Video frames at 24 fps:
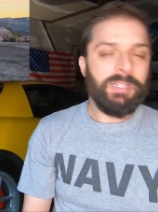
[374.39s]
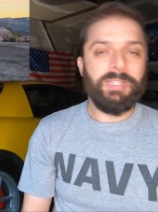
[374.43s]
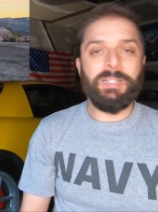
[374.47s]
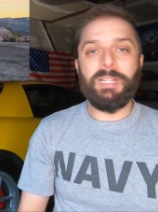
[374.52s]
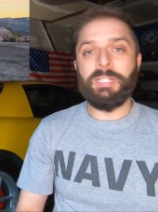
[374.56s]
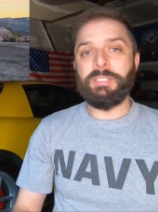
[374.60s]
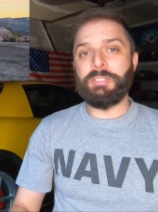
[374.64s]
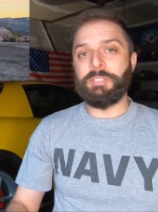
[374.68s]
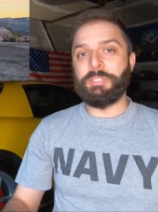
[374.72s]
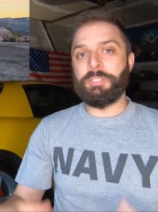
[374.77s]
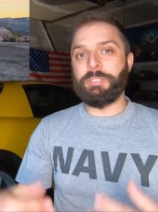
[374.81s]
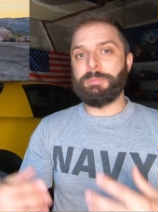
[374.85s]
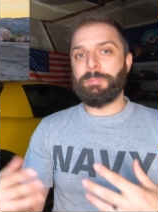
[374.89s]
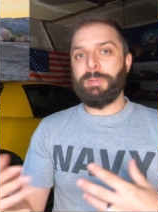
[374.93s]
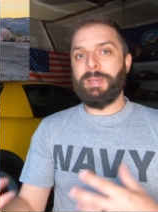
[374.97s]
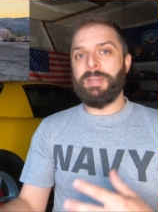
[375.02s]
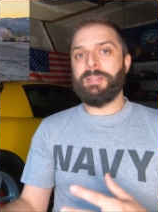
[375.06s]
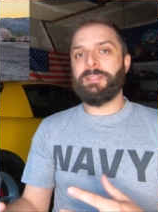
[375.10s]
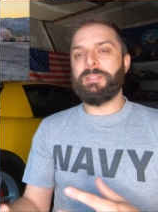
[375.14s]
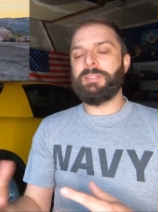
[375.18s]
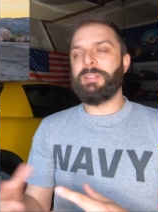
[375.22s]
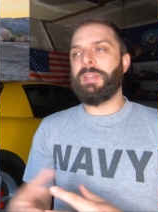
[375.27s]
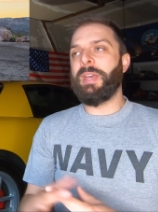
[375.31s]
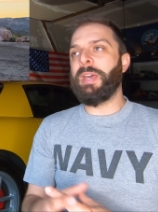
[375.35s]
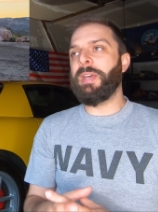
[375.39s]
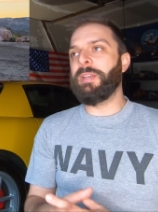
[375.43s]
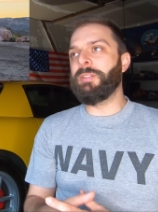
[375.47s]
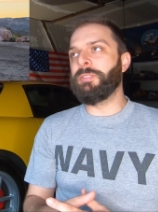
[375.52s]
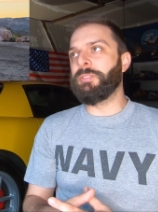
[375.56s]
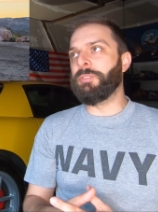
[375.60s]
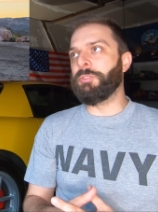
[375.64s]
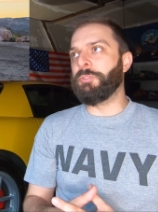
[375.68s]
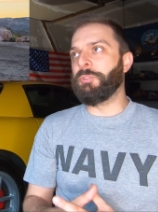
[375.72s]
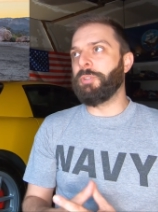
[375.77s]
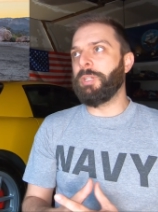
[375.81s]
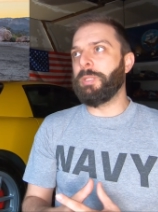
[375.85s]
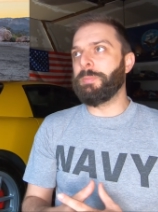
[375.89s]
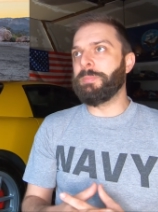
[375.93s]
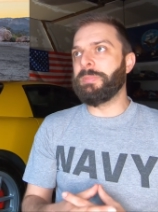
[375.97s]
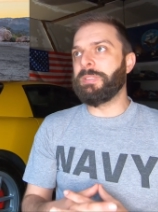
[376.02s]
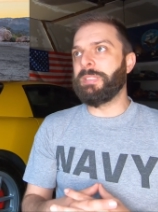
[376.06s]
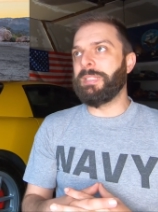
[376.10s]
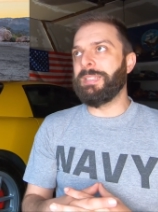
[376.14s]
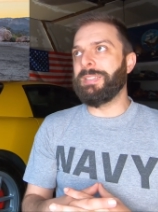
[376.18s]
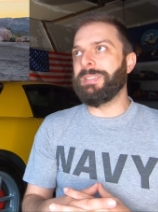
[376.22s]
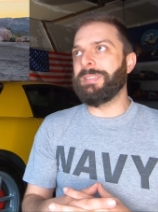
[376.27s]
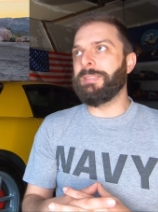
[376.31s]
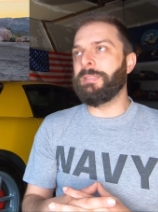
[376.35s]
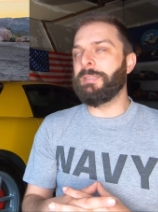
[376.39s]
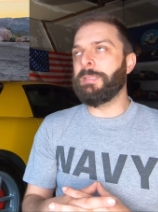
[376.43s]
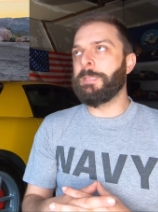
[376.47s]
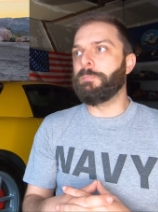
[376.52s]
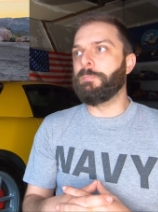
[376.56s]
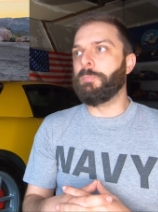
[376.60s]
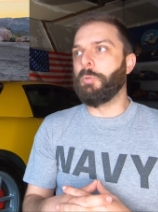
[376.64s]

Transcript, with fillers: And I suspect as the trims get